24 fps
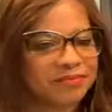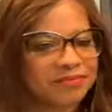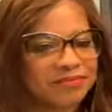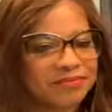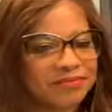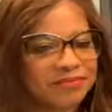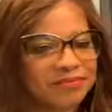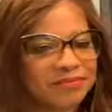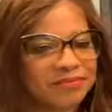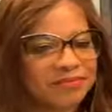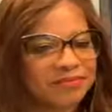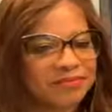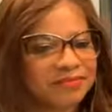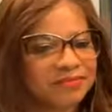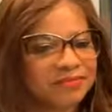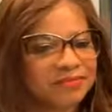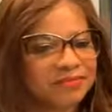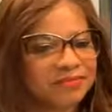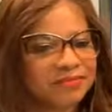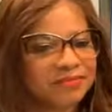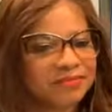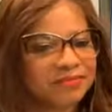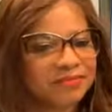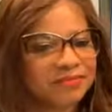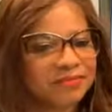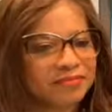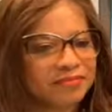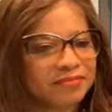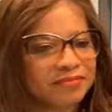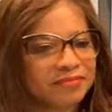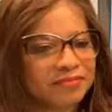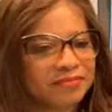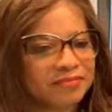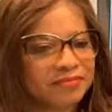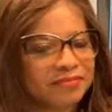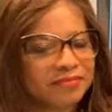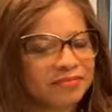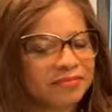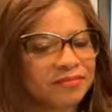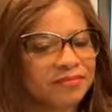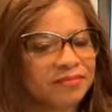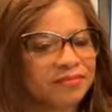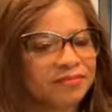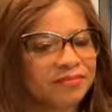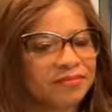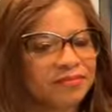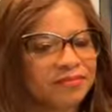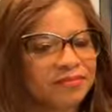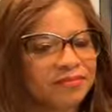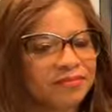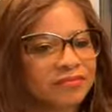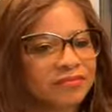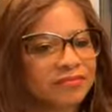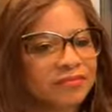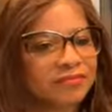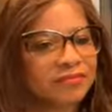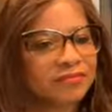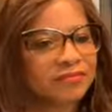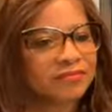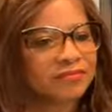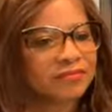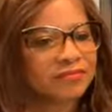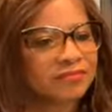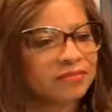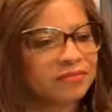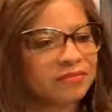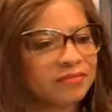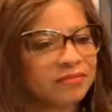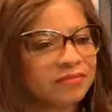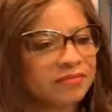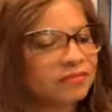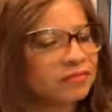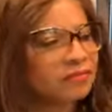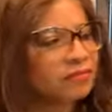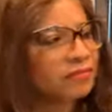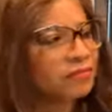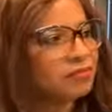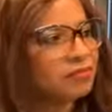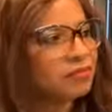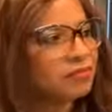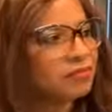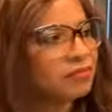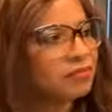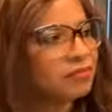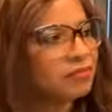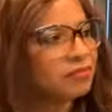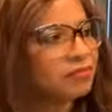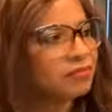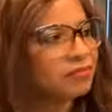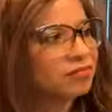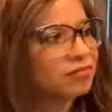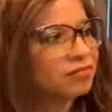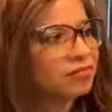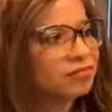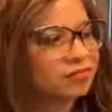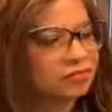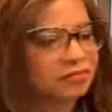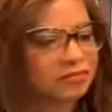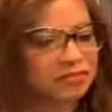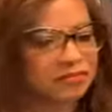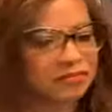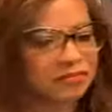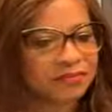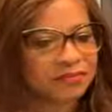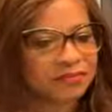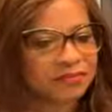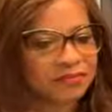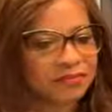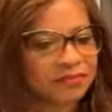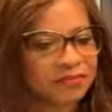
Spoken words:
(not speaking)